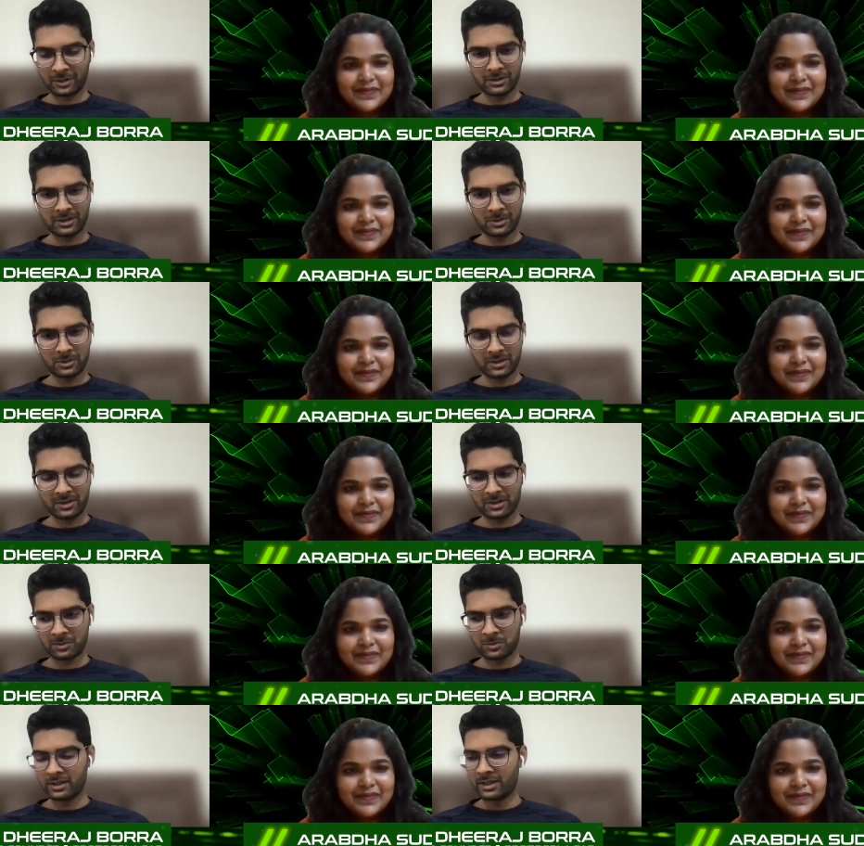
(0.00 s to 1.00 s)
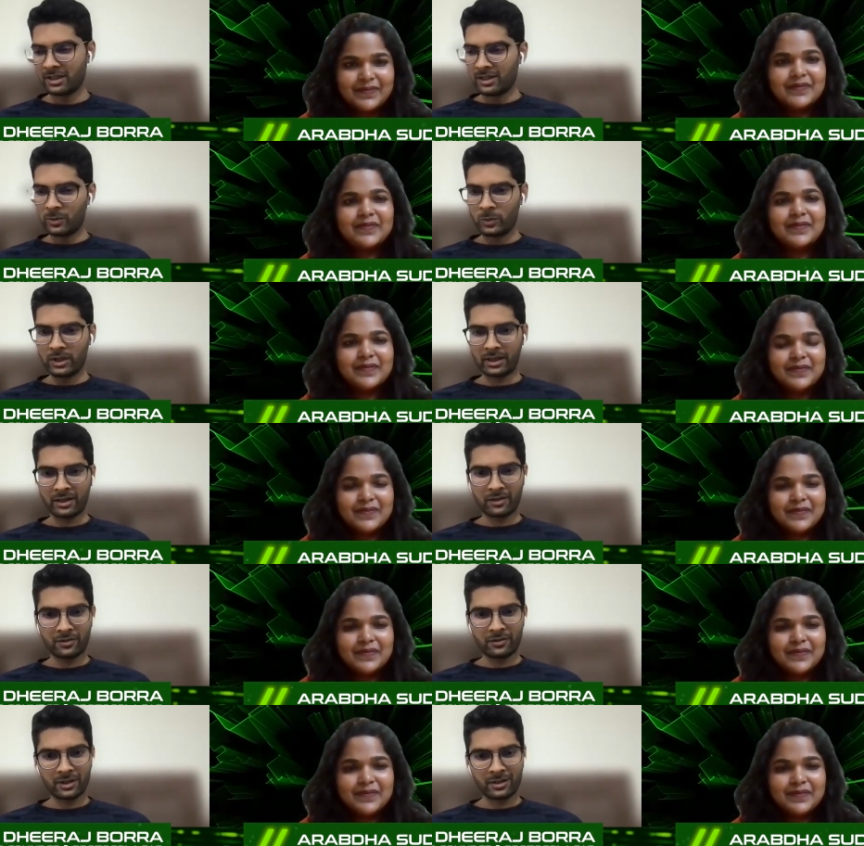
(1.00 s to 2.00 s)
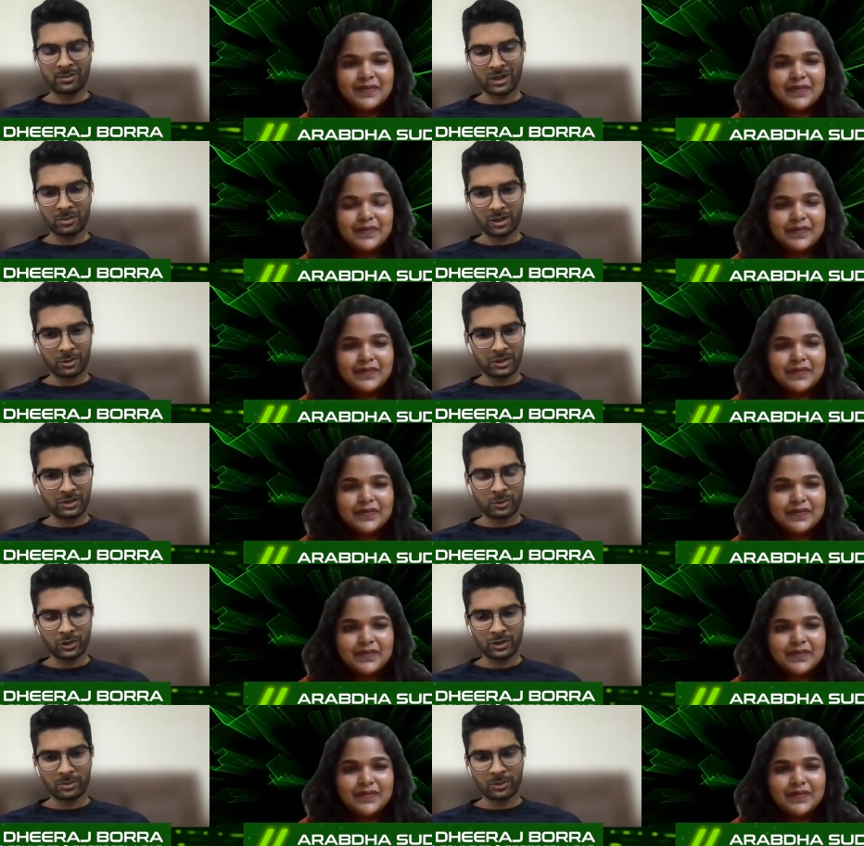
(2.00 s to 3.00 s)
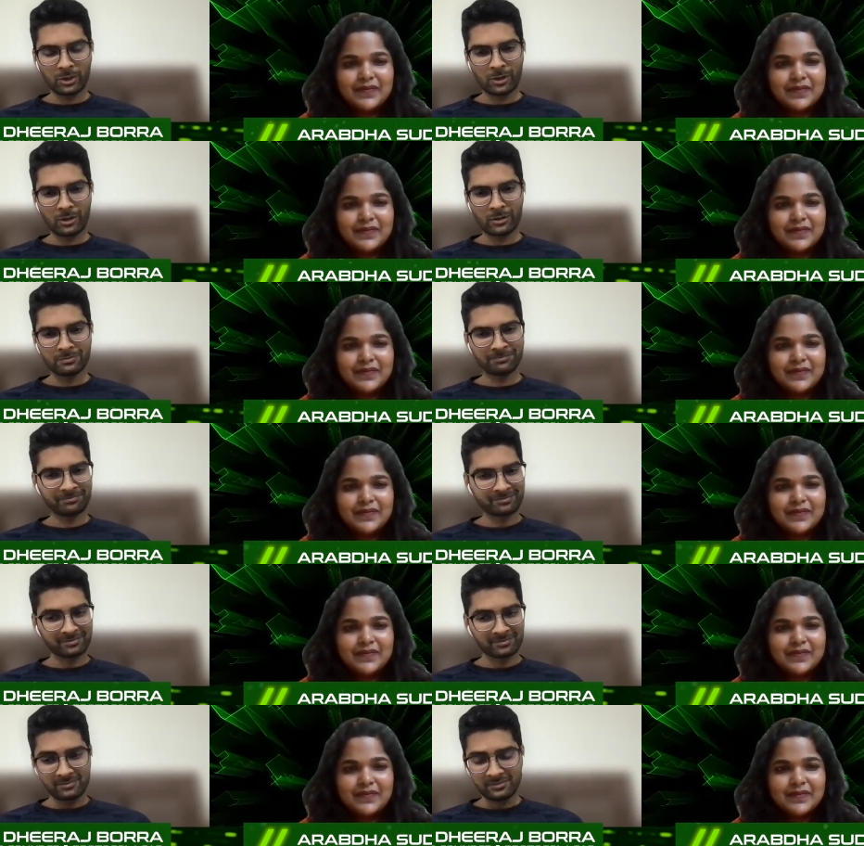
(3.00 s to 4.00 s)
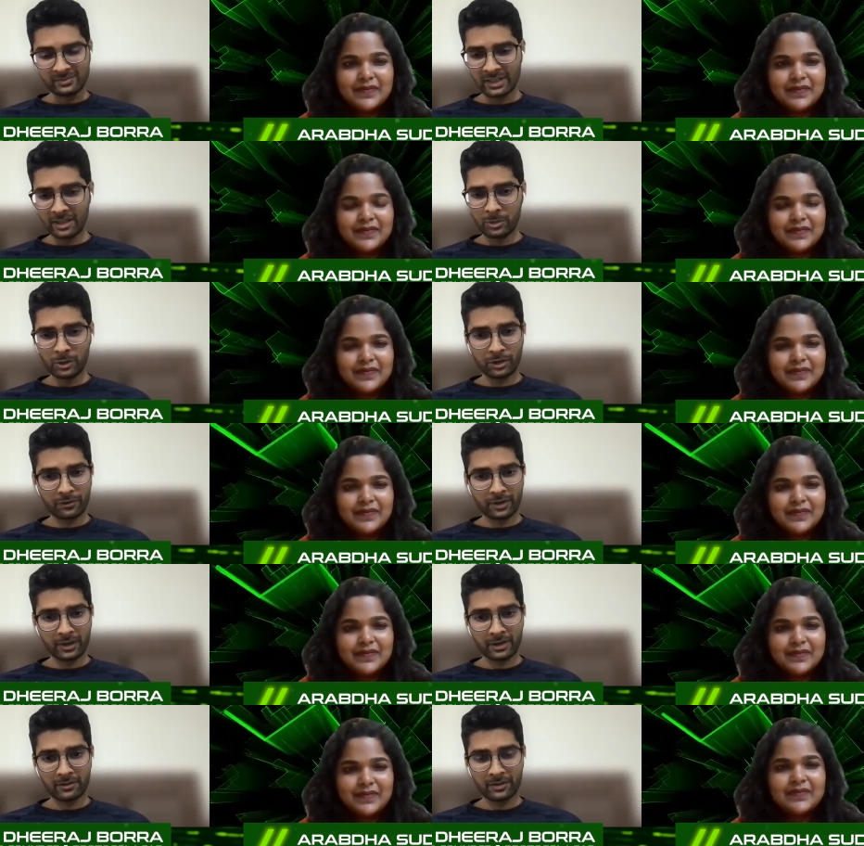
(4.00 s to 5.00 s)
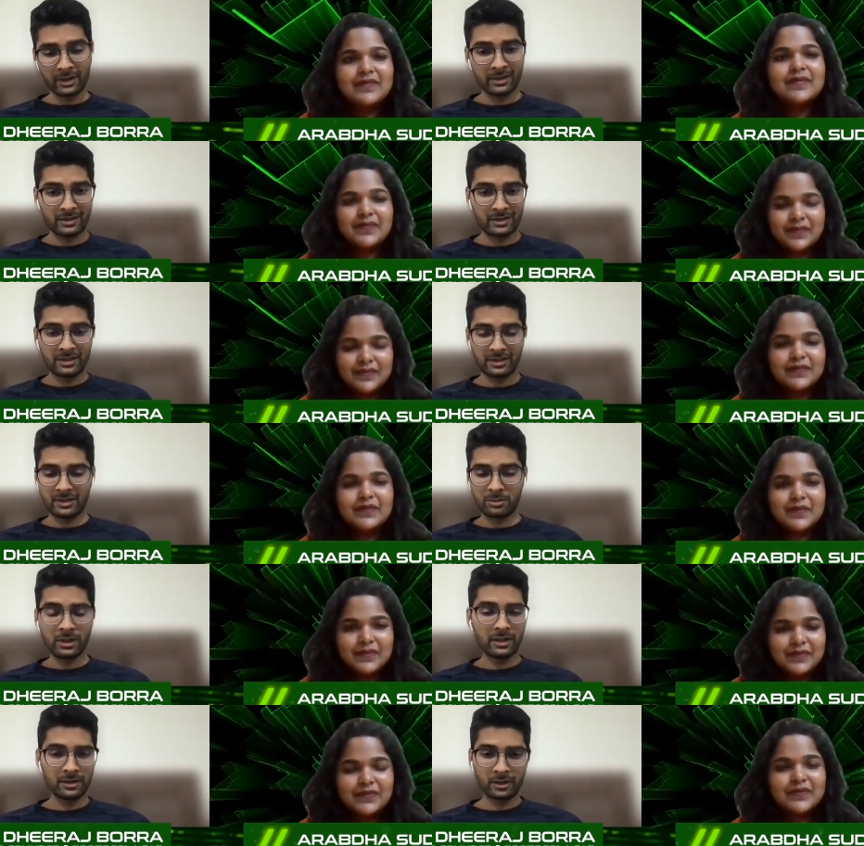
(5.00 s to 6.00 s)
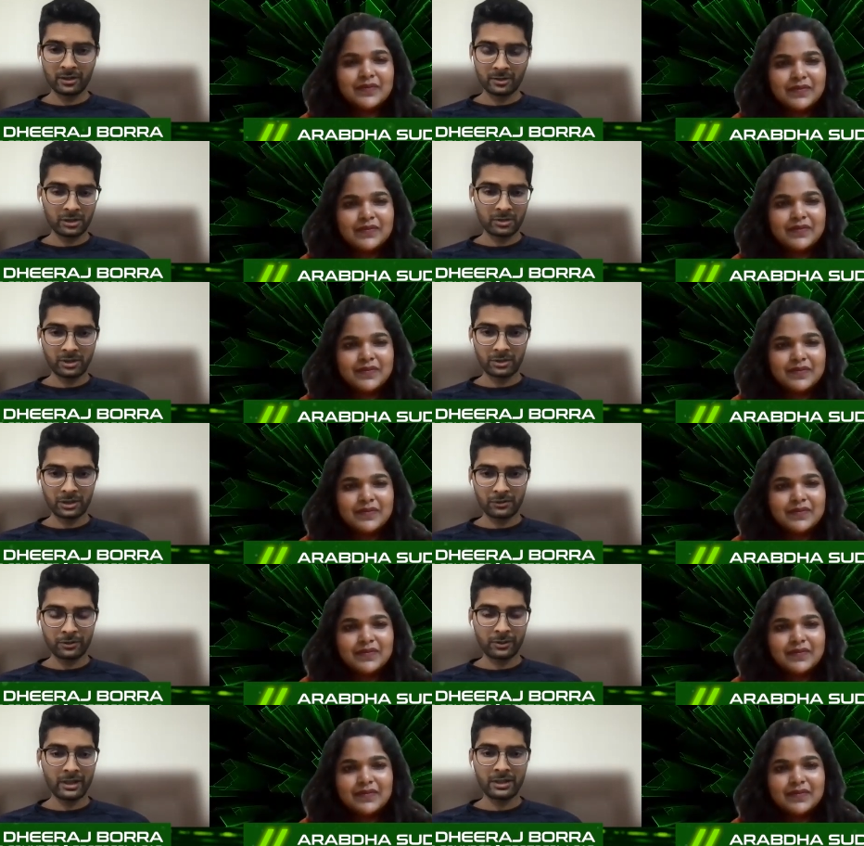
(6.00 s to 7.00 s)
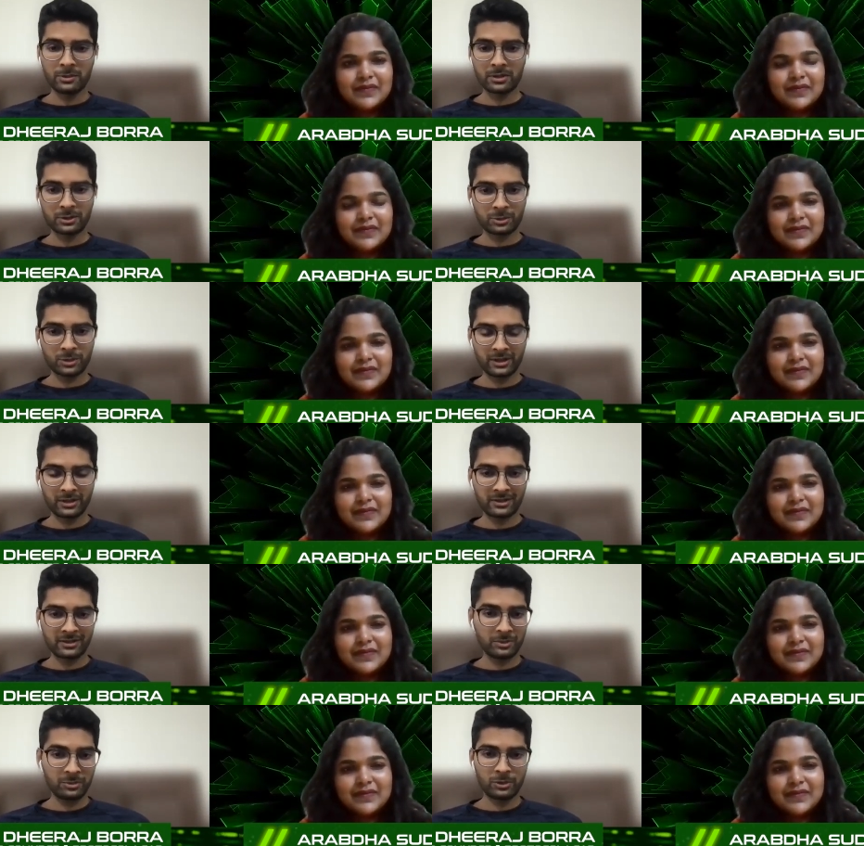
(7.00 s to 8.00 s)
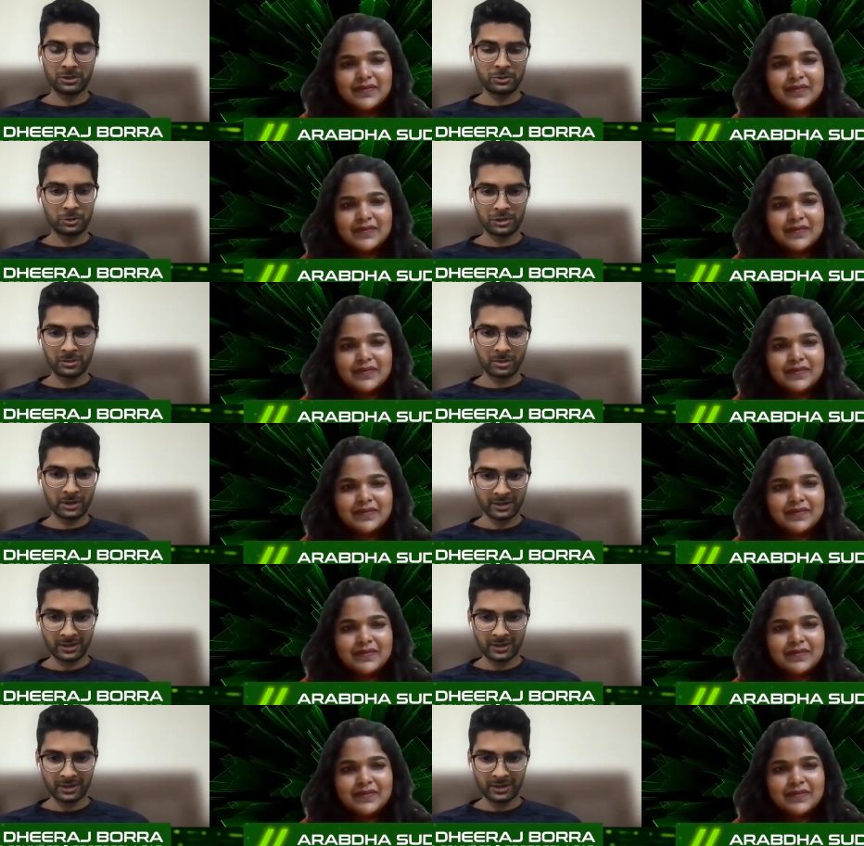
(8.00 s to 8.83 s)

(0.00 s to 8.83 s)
Speaker 1: across ecosystems. We have bug bounties put up on Immunefi, and it's $1 million bug bounty for anyone who can report a crucial bug